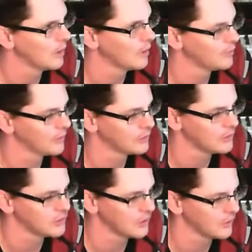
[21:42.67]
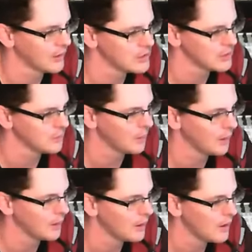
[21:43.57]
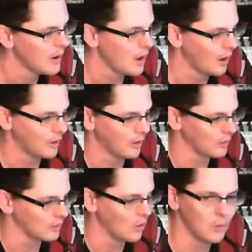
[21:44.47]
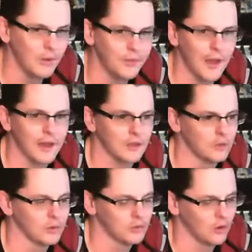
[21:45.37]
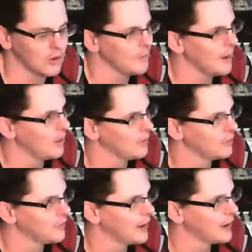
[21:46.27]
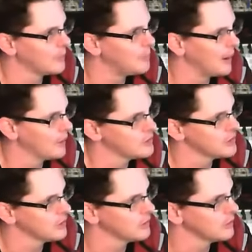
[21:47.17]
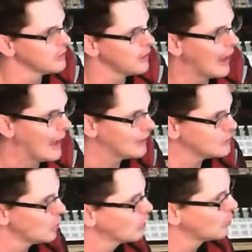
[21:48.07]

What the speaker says: recent generation. But along with that, you could talk about the fact that Behringer had talked a